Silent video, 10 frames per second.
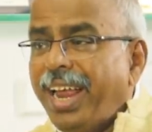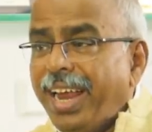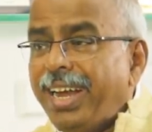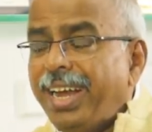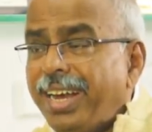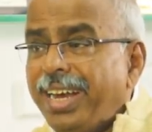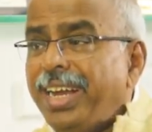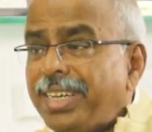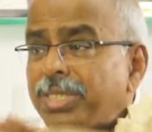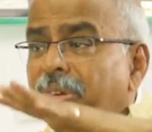It
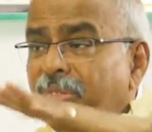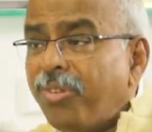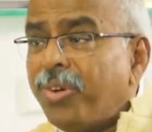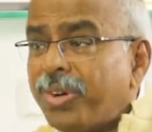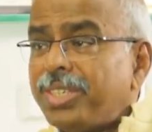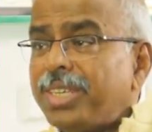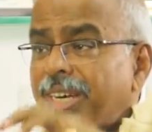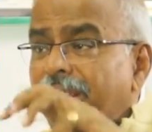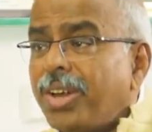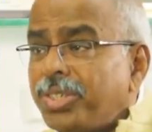needs focus
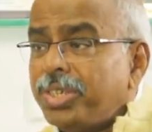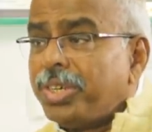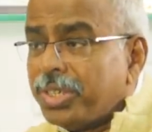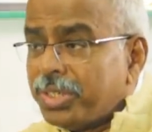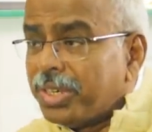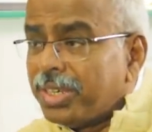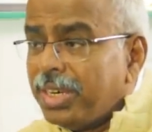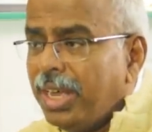and concentration.